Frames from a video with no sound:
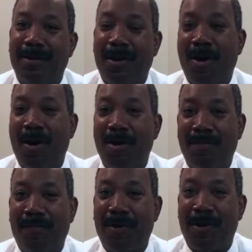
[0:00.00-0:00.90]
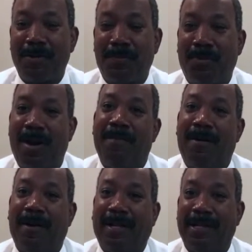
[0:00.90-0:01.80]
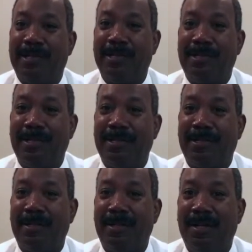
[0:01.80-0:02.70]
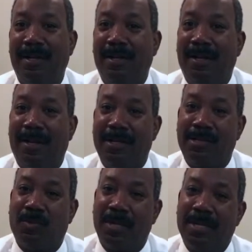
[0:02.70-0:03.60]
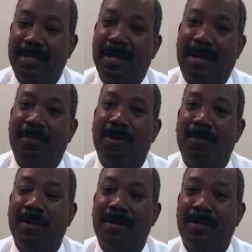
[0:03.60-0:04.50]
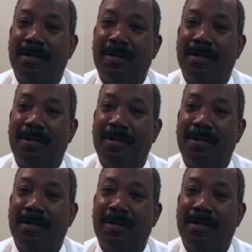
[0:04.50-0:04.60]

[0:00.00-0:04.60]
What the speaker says: hard-fought primary election season, I just wanted to take a moment,